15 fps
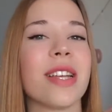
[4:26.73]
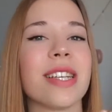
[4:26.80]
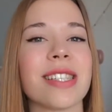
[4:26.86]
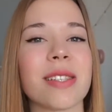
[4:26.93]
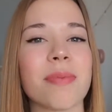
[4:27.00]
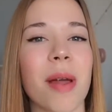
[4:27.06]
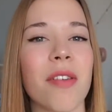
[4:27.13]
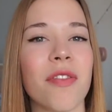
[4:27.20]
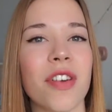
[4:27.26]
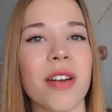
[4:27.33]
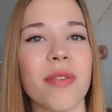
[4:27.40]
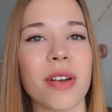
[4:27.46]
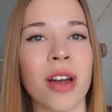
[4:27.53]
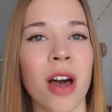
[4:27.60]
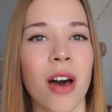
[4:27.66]
This is my
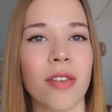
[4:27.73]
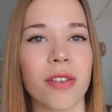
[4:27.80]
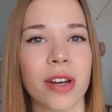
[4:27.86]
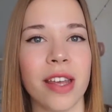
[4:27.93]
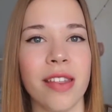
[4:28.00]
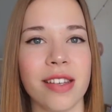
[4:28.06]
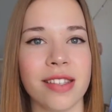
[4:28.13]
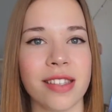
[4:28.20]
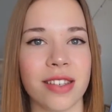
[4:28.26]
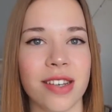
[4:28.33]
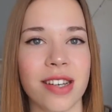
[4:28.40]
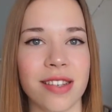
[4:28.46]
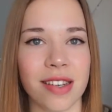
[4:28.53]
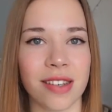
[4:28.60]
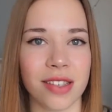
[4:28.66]
favorite cover in the
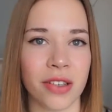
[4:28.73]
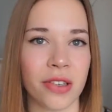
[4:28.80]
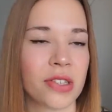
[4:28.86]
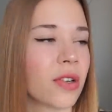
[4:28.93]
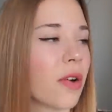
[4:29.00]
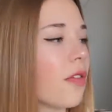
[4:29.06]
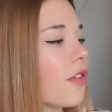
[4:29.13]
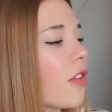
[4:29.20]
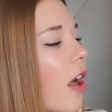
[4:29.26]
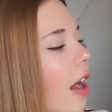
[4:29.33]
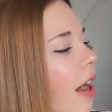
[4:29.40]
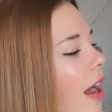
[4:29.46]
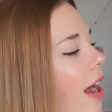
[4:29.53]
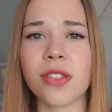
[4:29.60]
series until so far.